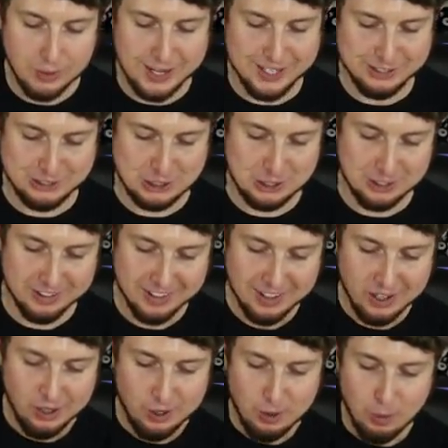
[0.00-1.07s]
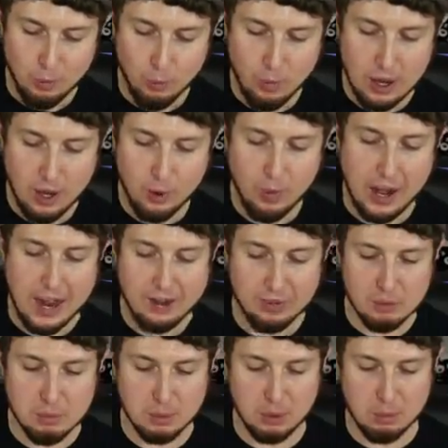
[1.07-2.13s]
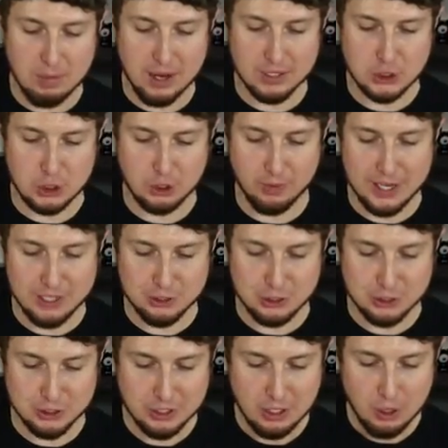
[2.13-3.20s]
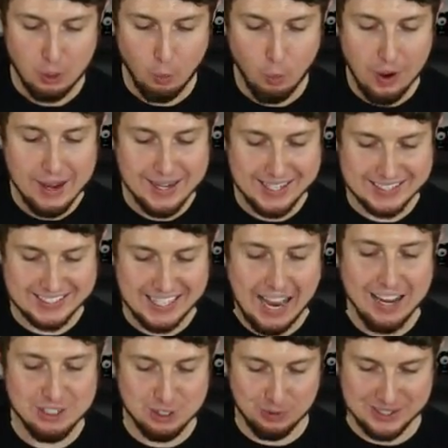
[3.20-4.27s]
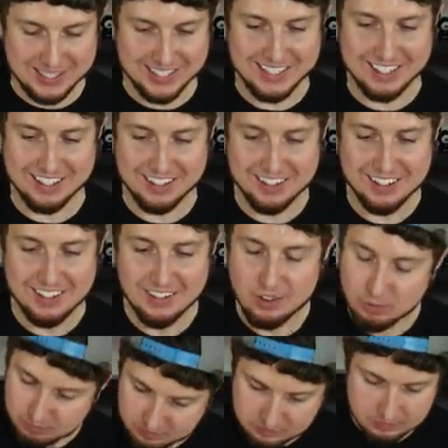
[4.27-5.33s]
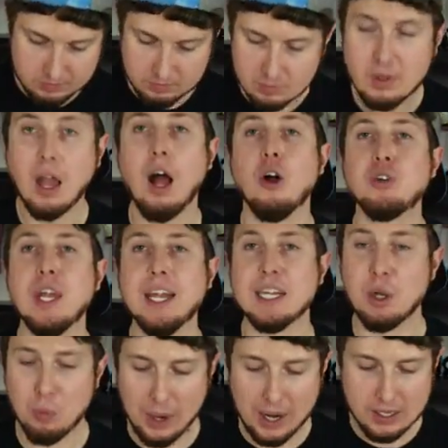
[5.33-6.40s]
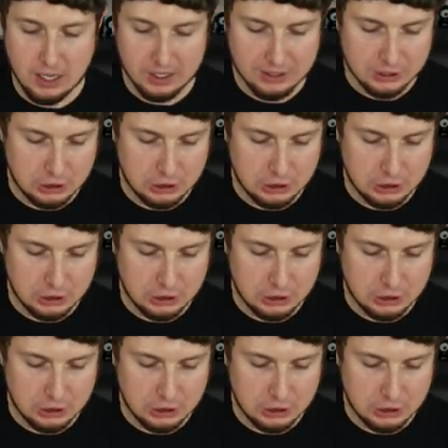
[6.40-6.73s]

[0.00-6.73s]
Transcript: Rancher. Whoa, I remember Monster Rancher. What is that doing in here? I'll take it. Why not?